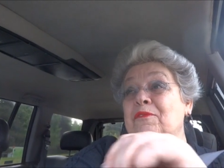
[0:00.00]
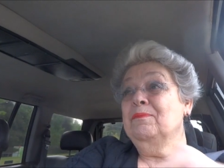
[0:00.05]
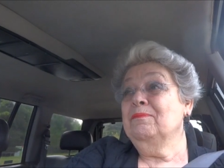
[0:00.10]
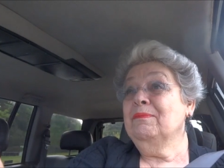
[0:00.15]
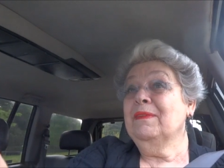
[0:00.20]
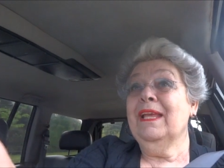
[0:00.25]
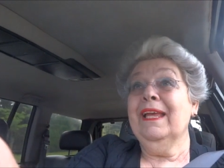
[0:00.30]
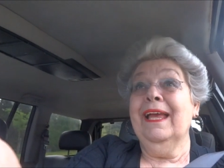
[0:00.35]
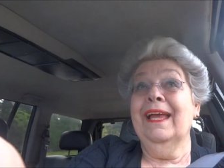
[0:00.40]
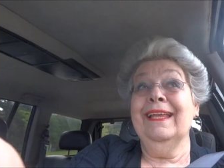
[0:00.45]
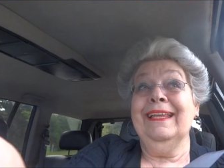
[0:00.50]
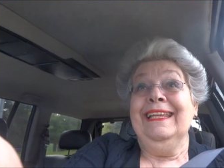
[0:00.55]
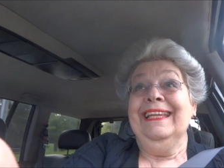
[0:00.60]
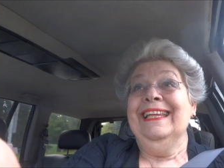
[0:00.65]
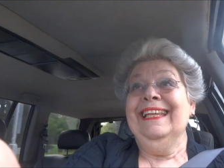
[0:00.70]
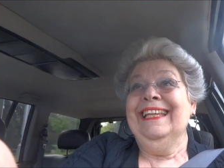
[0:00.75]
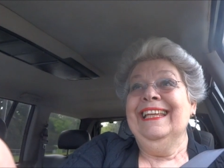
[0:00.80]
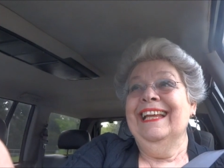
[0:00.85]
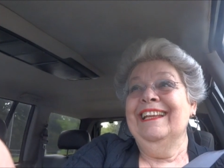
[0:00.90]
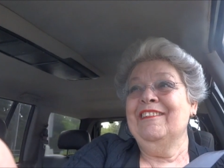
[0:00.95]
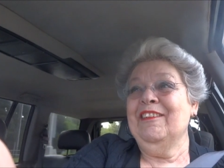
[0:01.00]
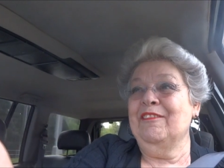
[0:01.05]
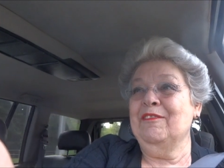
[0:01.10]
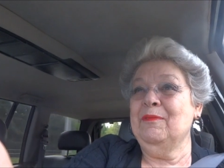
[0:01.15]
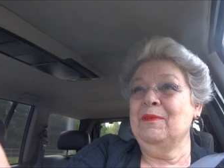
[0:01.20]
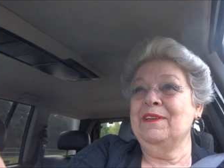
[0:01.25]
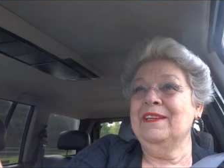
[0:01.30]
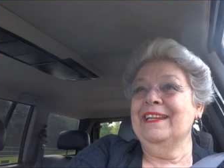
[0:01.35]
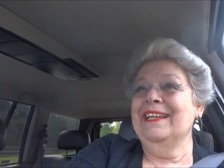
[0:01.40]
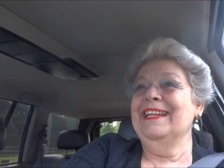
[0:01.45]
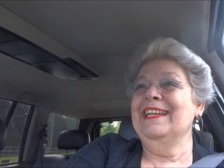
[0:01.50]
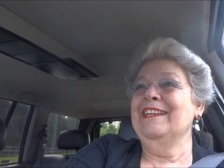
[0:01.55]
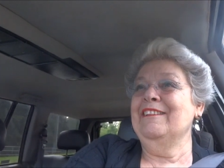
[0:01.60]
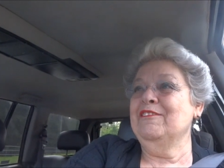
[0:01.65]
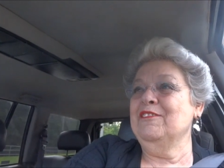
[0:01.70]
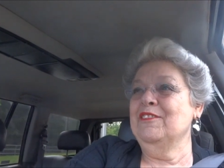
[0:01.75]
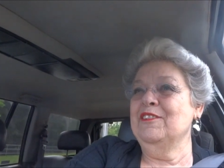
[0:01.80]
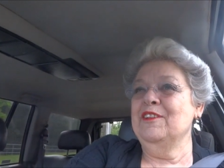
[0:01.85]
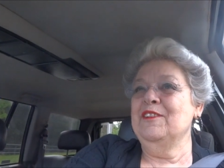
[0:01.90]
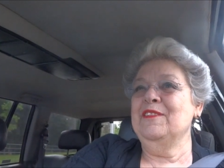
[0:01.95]
I just wanted to
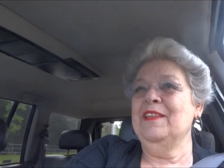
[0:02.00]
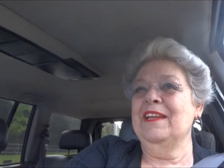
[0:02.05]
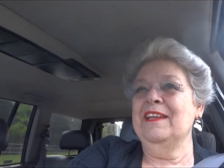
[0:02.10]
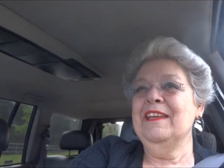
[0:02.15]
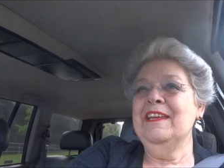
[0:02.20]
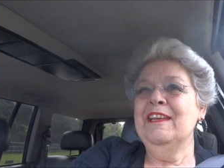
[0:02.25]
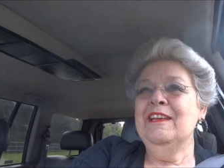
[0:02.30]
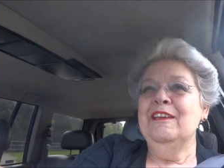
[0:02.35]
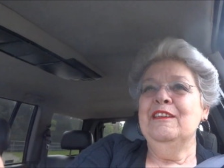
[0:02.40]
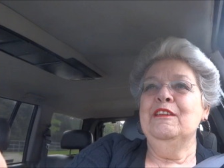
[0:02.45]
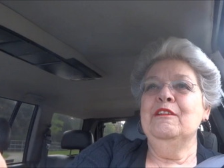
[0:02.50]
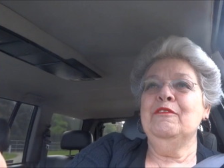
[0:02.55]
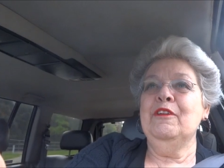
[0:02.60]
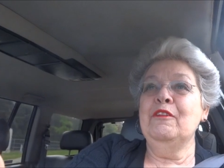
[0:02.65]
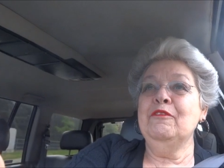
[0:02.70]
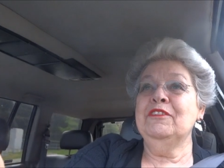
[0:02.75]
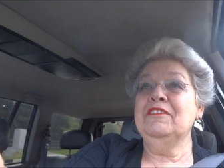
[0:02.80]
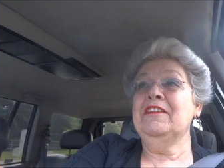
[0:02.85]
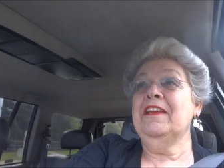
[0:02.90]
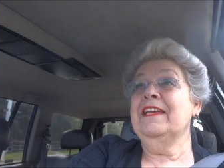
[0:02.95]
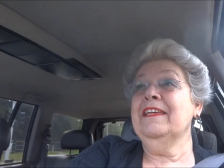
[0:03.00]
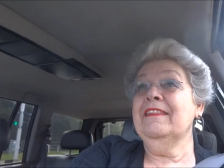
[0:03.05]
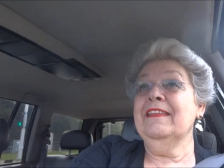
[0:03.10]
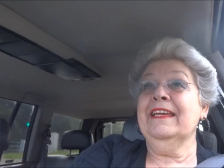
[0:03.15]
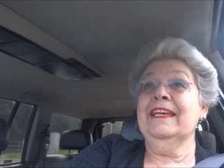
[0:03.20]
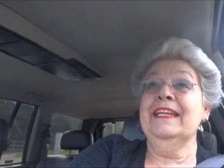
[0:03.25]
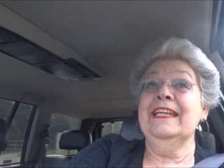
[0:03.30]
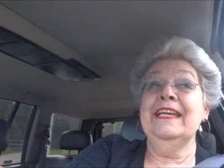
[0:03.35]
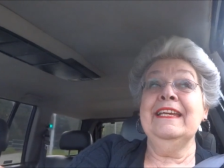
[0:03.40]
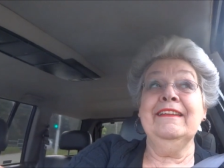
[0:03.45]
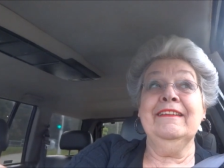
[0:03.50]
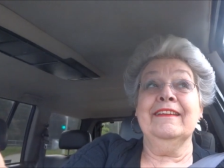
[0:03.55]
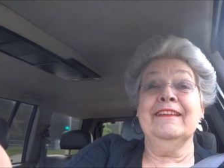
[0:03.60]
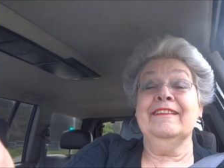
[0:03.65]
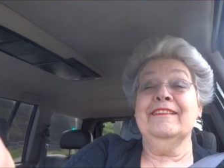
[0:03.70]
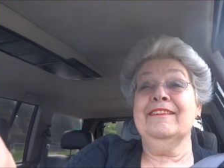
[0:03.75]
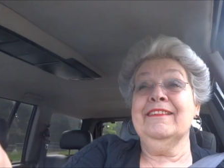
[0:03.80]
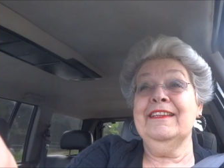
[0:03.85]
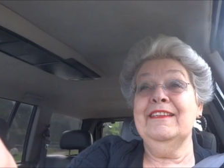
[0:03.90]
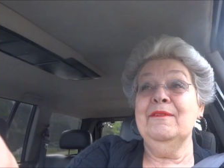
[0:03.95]
let you know that you've overtaken the
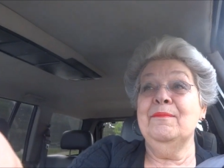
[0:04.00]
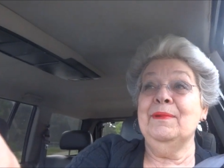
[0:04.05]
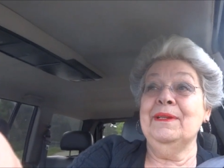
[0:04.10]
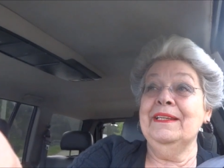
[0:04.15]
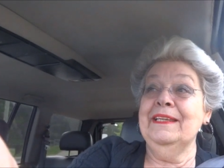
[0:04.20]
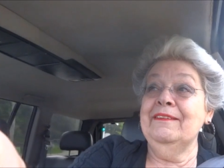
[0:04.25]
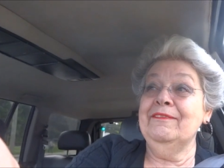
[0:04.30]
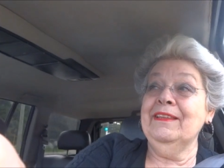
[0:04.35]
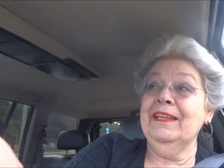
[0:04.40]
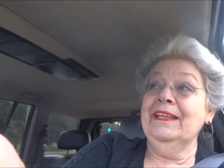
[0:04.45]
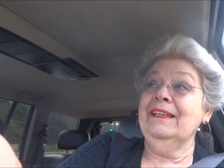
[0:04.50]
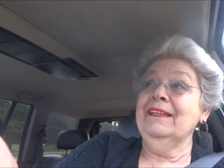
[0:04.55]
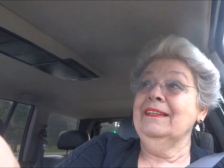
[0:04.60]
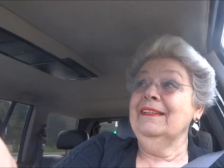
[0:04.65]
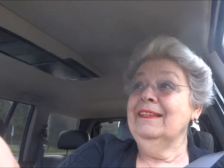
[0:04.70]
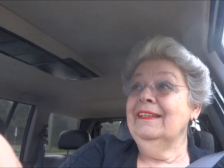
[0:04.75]
Canadians. Can you believe that?